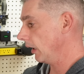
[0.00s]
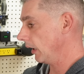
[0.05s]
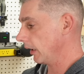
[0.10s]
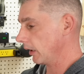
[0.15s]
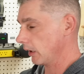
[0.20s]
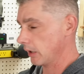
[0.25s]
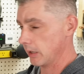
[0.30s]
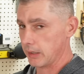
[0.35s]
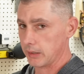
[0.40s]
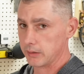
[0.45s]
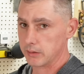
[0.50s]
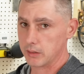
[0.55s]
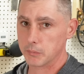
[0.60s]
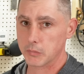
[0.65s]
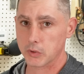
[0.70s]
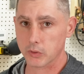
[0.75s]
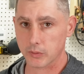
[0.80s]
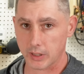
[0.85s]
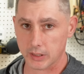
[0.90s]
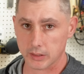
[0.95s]
and connect
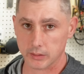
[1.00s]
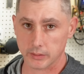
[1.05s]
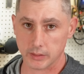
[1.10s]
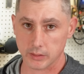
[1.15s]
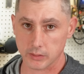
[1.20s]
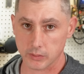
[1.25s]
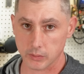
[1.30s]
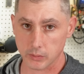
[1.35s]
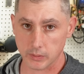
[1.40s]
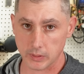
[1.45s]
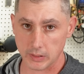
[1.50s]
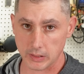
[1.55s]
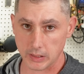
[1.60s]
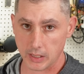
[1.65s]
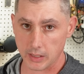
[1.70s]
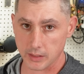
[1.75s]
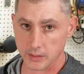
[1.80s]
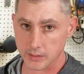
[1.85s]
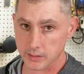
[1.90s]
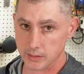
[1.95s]
them directly to the
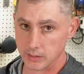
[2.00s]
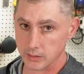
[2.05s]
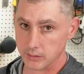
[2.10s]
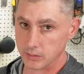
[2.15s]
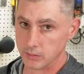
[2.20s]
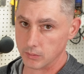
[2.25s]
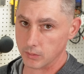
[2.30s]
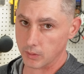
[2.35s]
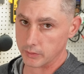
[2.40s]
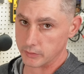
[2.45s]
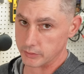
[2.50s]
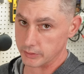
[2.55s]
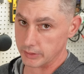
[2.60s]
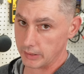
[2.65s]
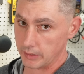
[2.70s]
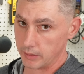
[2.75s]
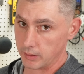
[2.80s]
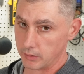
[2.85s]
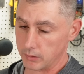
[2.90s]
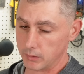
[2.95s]

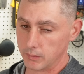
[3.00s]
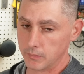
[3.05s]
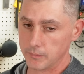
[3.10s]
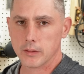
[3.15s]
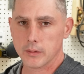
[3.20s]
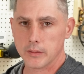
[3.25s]
AC200L.